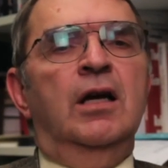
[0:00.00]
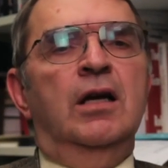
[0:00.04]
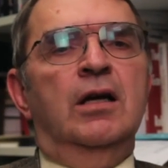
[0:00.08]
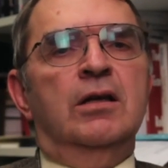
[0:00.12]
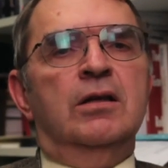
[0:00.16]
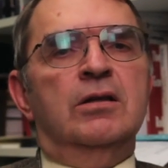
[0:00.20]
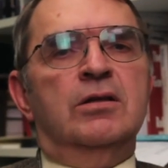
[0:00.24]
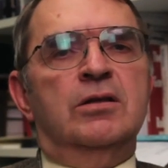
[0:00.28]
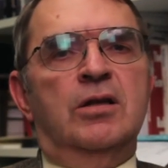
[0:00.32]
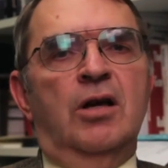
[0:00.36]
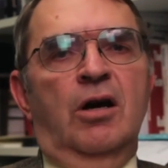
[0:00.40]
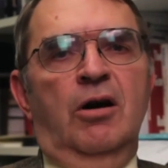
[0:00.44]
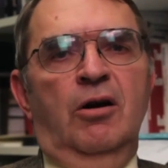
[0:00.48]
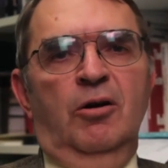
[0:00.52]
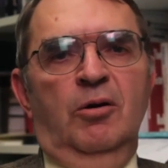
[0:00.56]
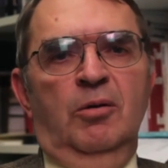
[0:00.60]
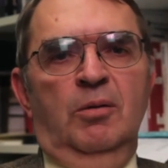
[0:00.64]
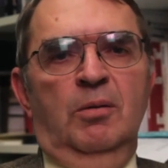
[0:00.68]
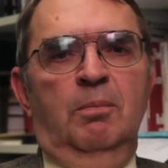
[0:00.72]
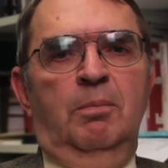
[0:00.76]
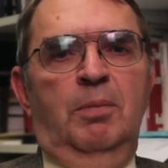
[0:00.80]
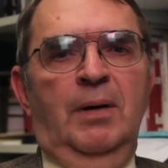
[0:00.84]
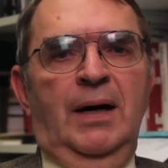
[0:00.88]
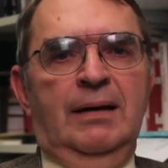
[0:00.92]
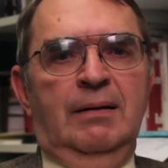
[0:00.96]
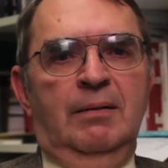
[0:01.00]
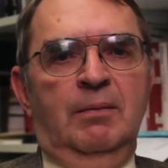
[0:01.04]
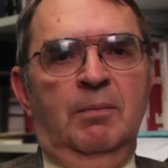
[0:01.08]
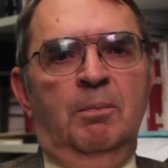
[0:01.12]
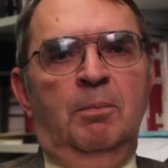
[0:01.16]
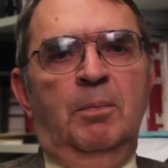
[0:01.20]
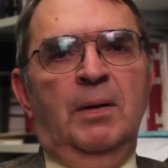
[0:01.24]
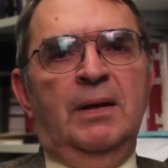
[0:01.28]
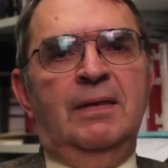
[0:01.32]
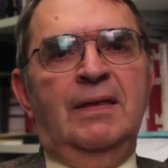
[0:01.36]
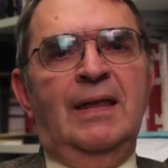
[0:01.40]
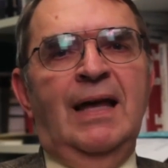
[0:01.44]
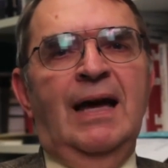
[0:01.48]
So, but
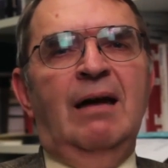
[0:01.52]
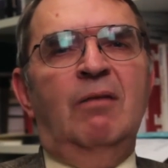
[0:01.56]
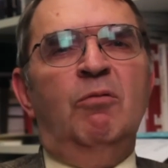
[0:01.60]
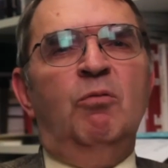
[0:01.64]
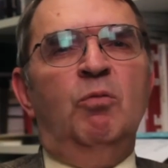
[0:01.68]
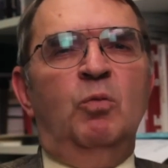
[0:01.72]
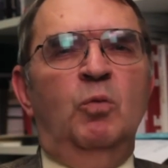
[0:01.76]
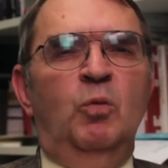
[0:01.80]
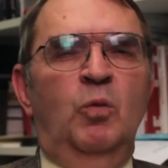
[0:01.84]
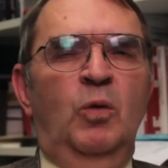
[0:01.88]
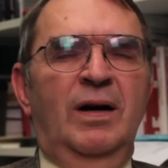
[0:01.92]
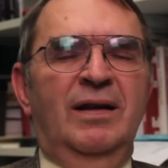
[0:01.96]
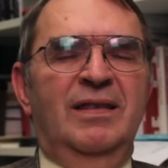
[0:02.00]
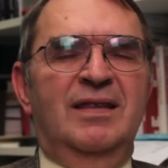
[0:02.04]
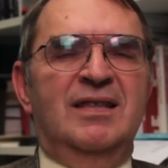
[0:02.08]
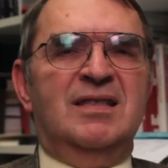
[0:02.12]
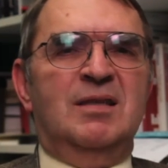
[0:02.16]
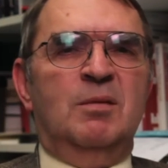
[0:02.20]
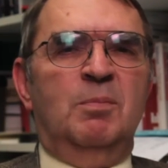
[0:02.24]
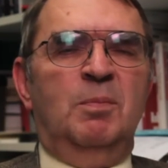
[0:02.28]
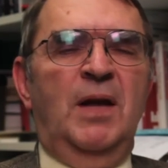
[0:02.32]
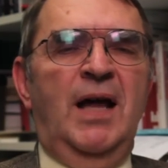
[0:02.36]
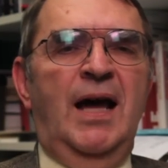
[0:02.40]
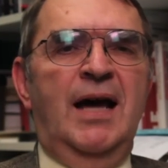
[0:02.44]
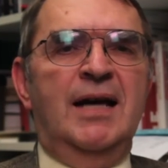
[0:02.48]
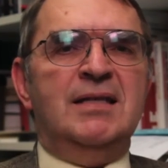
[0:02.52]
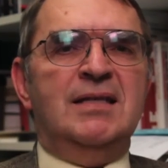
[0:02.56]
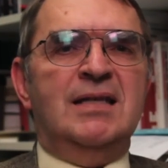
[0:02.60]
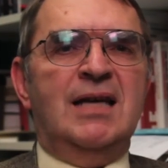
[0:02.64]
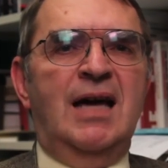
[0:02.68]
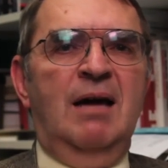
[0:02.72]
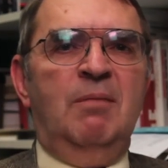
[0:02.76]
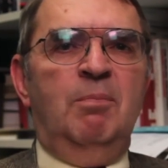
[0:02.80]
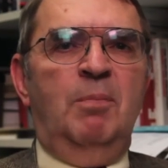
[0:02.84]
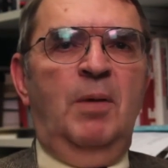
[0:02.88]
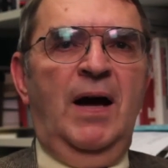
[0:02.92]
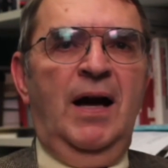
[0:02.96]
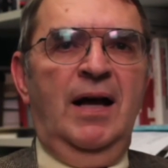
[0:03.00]
then where the supply
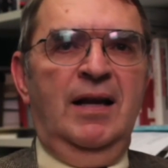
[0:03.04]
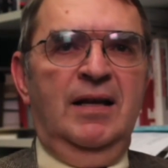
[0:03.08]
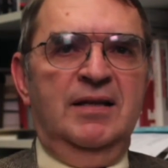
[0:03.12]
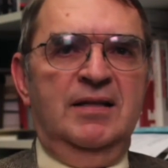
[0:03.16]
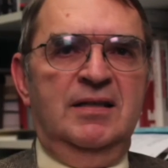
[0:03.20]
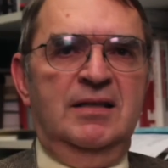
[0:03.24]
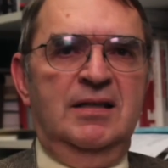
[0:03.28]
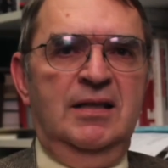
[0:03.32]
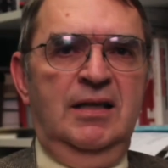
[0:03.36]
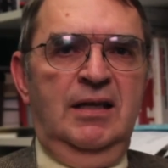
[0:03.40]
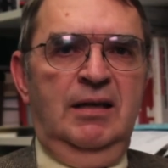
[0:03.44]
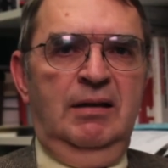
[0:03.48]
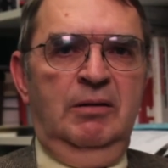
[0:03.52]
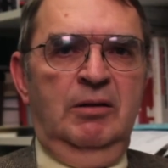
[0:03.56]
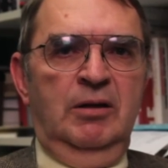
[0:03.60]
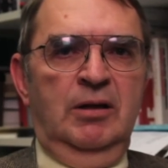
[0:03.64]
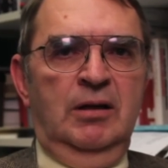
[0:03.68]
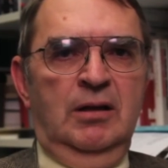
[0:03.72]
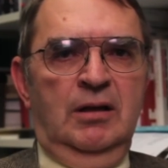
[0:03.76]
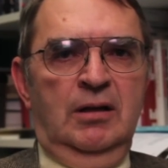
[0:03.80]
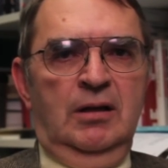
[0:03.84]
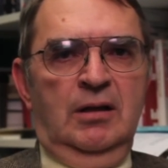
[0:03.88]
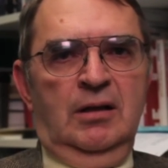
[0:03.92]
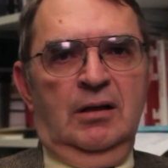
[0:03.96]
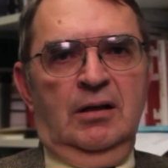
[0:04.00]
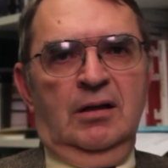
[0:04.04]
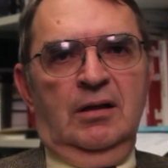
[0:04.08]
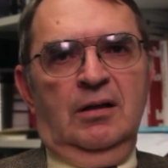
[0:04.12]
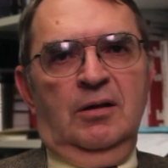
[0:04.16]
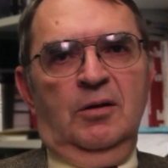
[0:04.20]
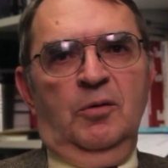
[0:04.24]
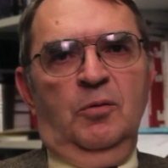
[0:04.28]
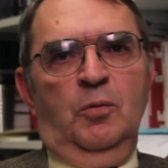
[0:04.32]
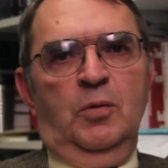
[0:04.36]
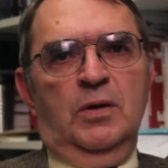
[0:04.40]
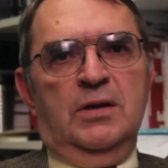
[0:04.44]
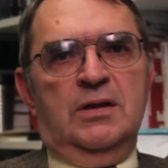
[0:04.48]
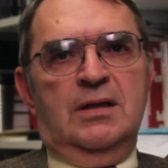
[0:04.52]
side policy
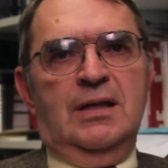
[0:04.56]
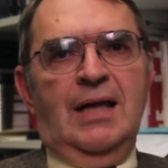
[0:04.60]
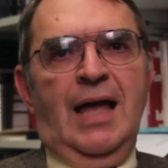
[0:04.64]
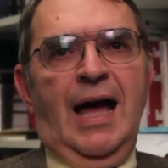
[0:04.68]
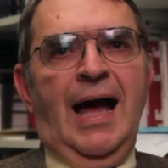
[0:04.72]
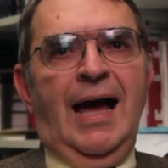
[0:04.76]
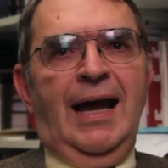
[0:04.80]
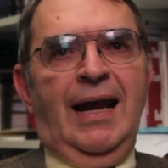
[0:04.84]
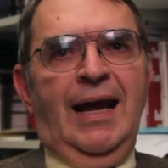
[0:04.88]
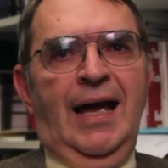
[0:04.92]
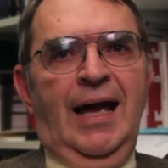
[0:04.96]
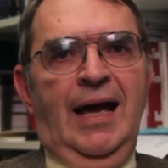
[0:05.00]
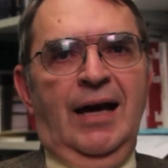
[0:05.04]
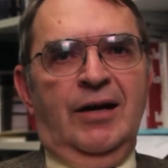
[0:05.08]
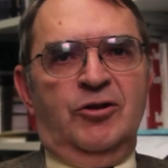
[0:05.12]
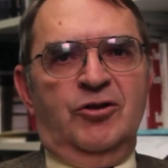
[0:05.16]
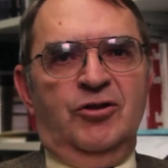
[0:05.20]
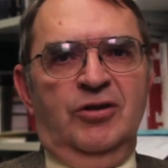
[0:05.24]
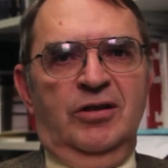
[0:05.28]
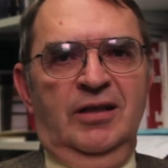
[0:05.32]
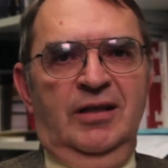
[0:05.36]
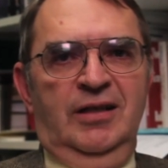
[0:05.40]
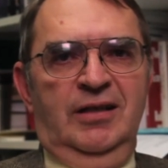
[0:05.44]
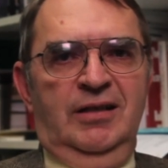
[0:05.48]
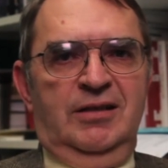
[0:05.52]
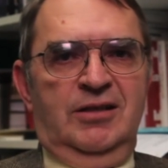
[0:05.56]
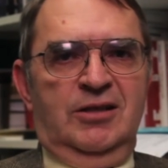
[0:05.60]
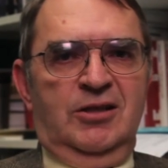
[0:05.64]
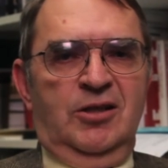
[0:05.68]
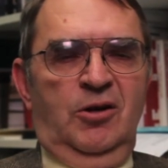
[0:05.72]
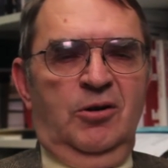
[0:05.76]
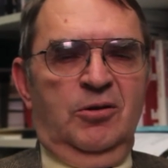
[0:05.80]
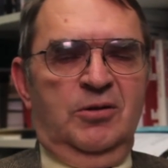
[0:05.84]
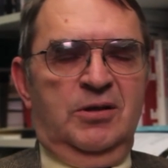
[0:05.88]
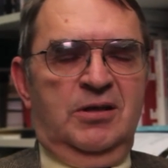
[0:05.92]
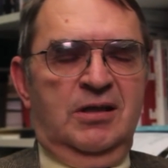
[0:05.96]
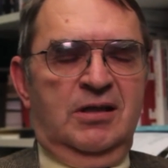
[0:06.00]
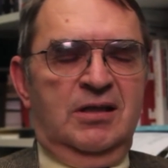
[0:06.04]
was not actually
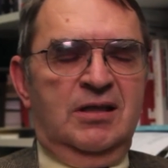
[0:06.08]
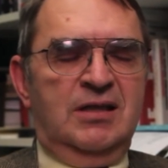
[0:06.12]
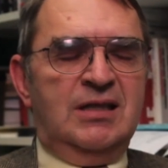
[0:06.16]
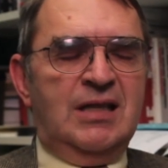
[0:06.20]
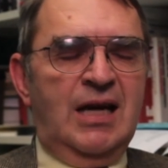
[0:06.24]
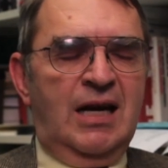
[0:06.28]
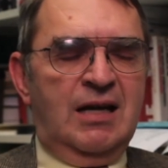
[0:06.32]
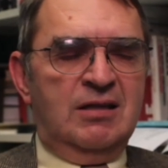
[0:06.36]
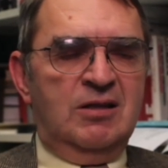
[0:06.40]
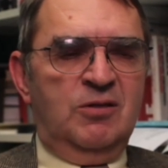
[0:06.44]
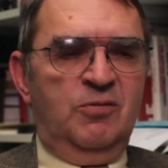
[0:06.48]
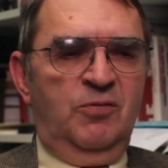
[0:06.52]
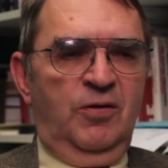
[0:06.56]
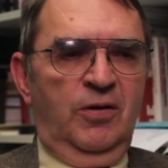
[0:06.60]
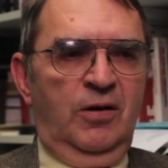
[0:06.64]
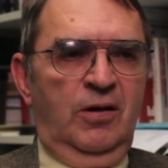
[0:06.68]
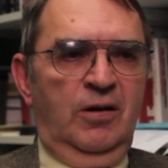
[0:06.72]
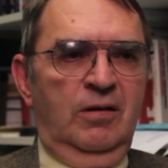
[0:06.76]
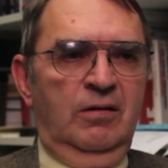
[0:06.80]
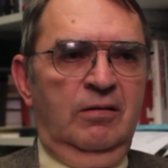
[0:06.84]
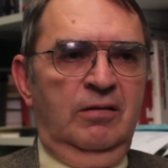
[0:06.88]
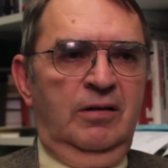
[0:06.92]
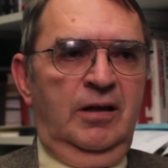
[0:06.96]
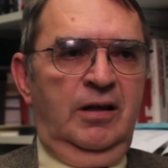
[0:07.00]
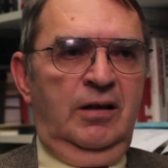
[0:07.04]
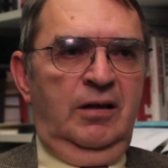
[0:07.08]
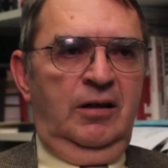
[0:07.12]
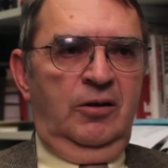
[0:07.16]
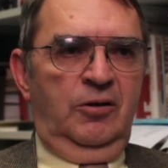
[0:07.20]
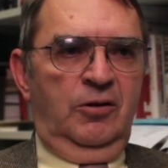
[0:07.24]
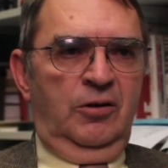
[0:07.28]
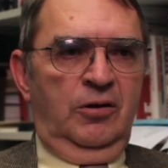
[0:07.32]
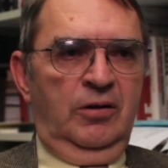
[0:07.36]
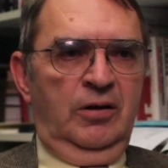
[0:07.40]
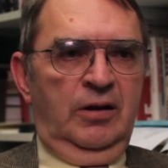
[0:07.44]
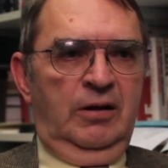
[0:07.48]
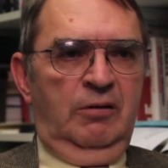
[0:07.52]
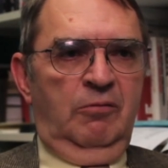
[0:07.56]
so successful in the
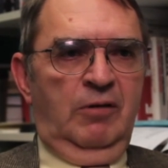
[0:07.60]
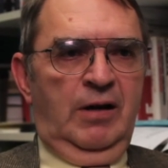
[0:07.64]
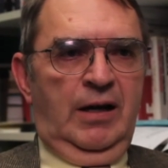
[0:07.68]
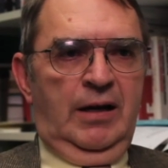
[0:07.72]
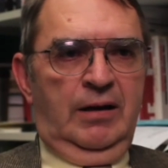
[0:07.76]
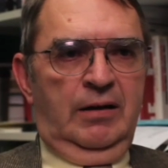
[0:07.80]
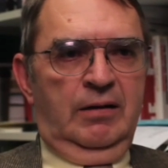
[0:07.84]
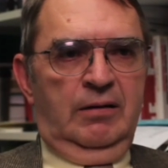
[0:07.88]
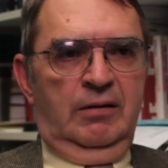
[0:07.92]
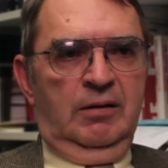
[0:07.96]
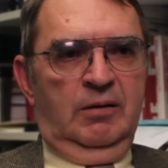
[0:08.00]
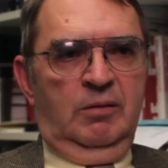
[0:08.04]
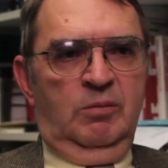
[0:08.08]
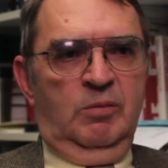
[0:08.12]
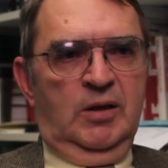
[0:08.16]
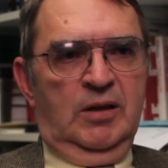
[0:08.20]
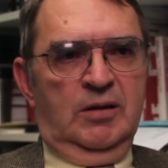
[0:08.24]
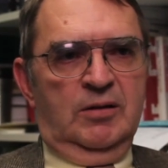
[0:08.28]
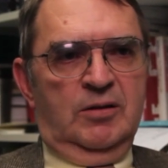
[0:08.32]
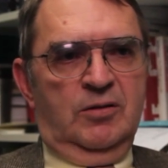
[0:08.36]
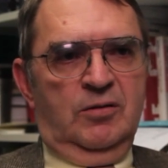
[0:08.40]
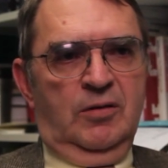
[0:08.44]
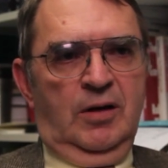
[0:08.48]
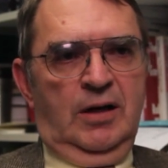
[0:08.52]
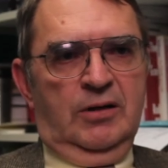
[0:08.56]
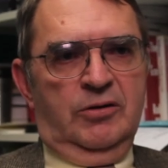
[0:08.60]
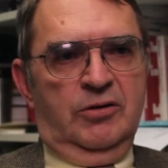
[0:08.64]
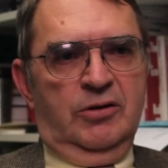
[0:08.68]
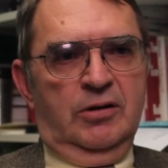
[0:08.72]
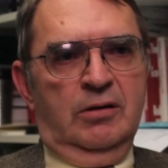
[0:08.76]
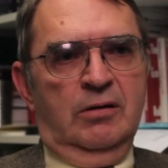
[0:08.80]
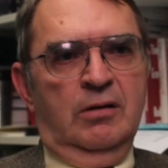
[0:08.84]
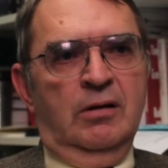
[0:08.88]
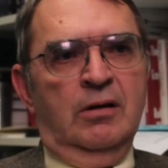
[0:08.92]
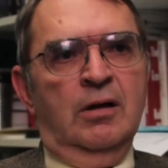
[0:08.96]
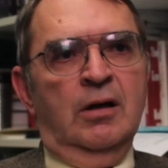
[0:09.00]
early Reagan administration